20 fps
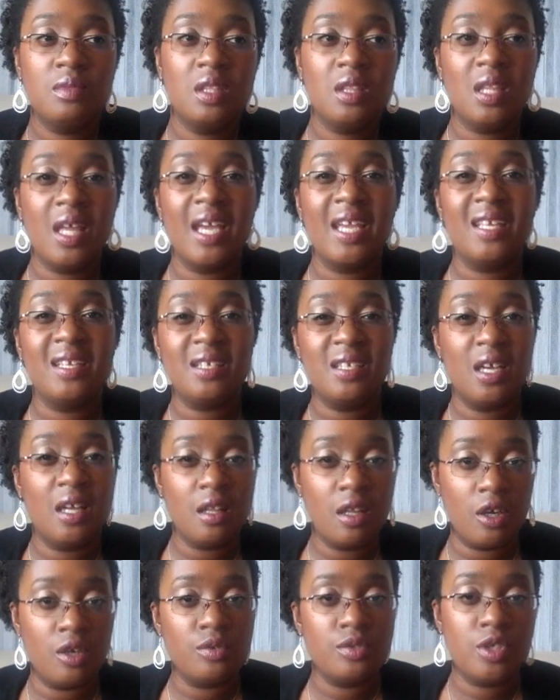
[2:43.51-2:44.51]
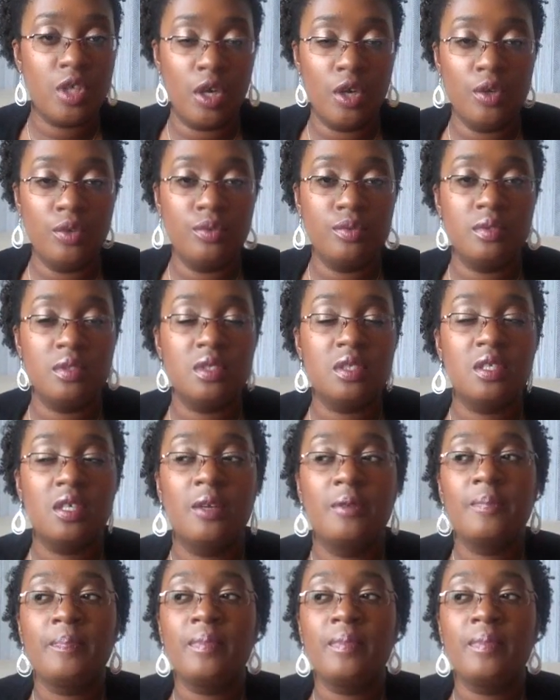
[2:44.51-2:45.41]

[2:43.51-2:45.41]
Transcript: light yellow tones.